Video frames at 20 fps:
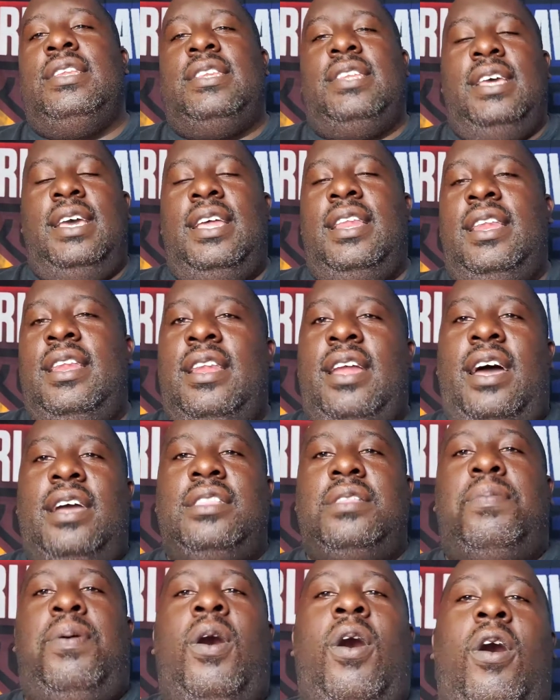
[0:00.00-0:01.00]
didn't like
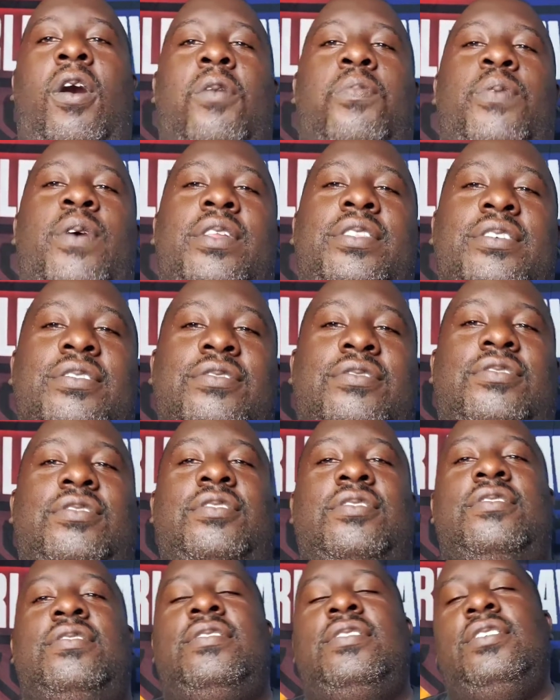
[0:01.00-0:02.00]
the Paul
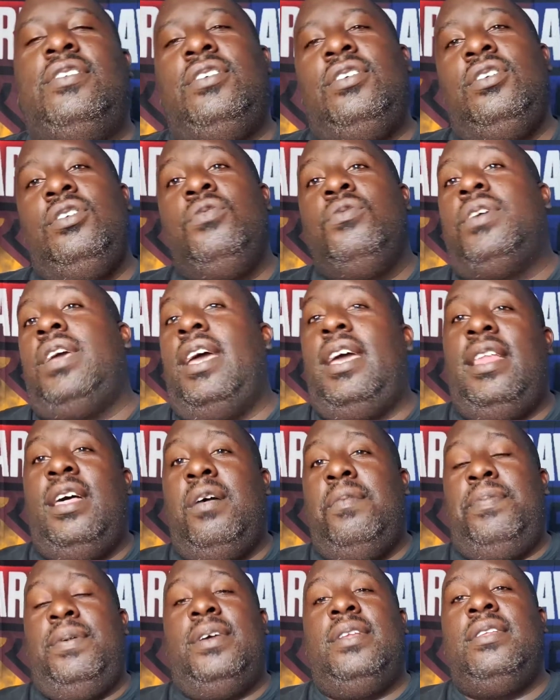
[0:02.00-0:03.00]
brothers, you can't
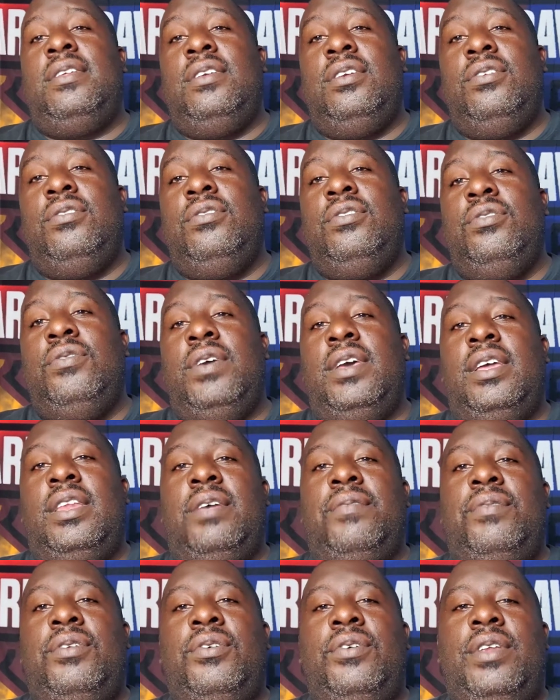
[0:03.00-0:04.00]
help it. You end
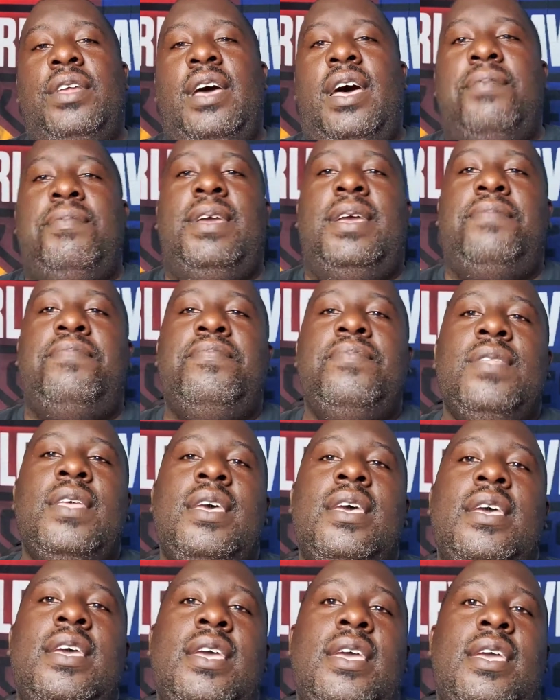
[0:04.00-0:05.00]
up doing it. I mean,
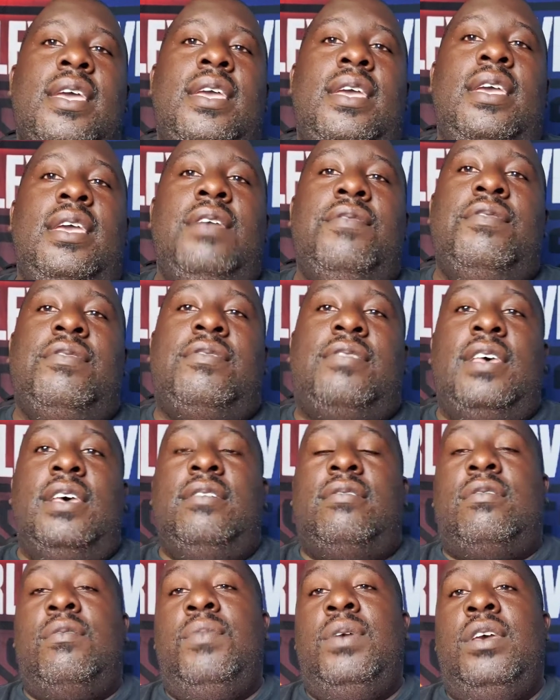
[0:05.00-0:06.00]
he even
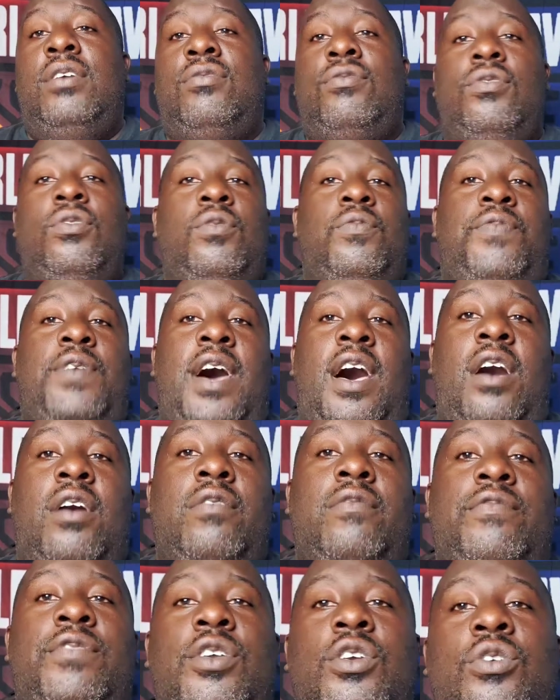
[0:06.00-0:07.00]
said some of his
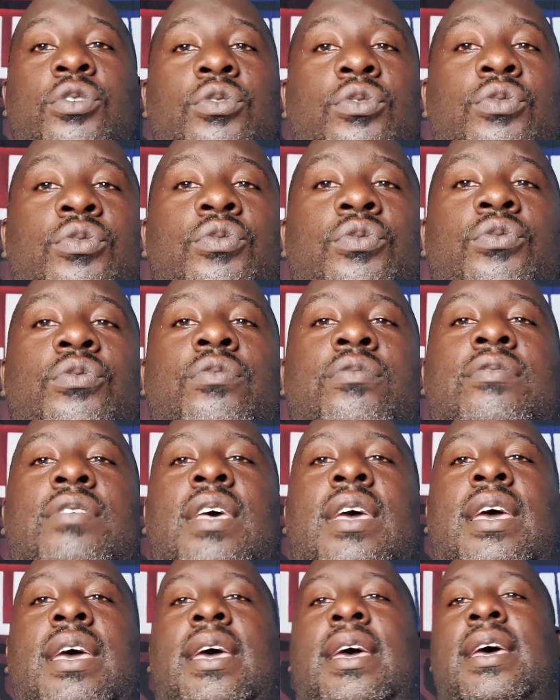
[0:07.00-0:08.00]
newfound views
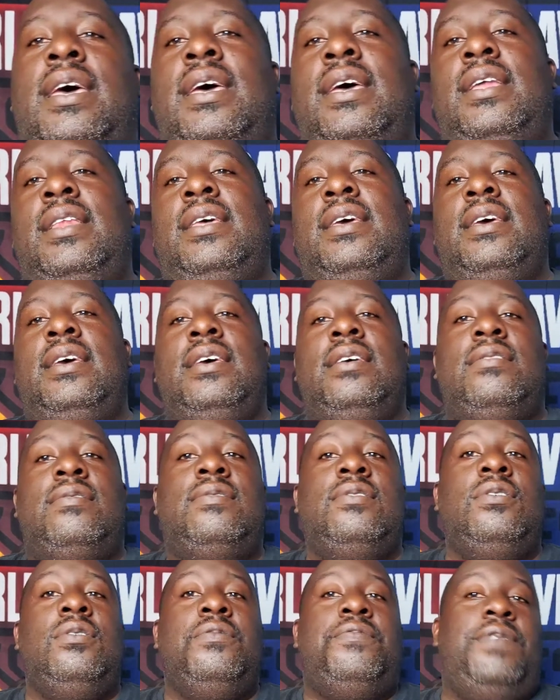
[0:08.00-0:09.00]
and his
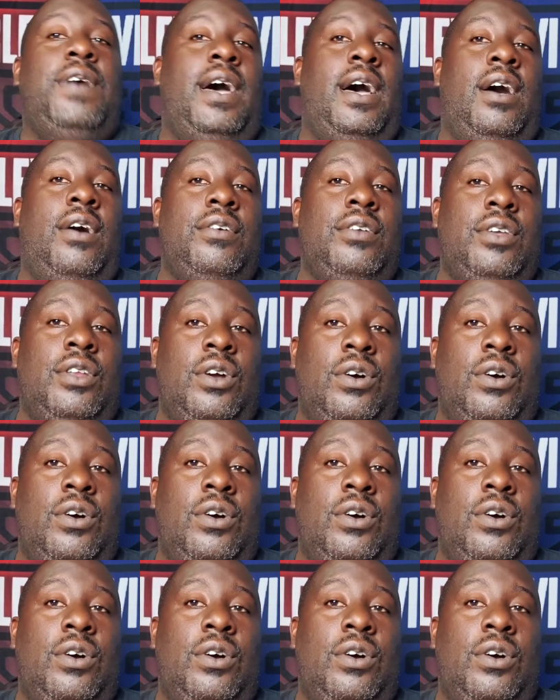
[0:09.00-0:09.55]
newfound,